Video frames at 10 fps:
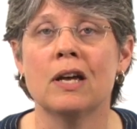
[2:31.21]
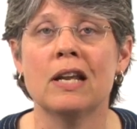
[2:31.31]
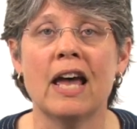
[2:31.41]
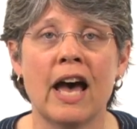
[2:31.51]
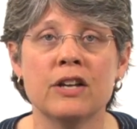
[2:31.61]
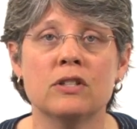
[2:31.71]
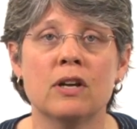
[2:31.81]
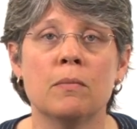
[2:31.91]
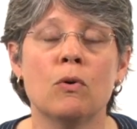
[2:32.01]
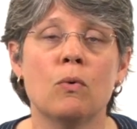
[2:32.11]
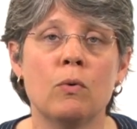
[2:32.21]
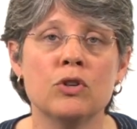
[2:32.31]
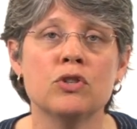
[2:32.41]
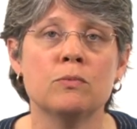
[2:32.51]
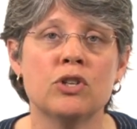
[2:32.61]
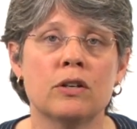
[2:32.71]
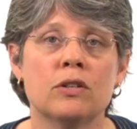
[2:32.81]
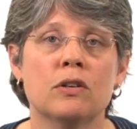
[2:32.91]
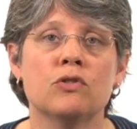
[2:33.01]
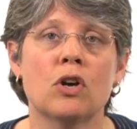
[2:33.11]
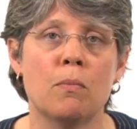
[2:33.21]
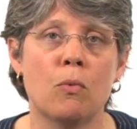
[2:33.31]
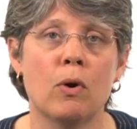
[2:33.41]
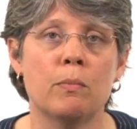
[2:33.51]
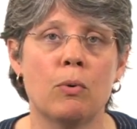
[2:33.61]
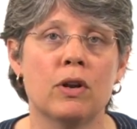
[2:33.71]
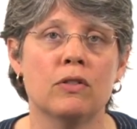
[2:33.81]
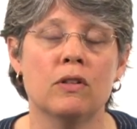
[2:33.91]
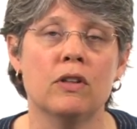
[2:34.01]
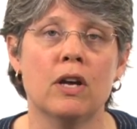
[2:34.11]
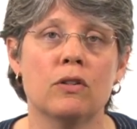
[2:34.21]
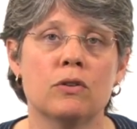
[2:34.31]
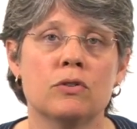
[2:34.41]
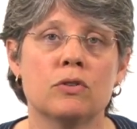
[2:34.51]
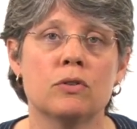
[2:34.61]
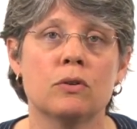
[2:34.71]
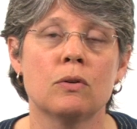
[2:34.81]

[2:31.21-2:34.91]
and ask them which objectives are more important than the others.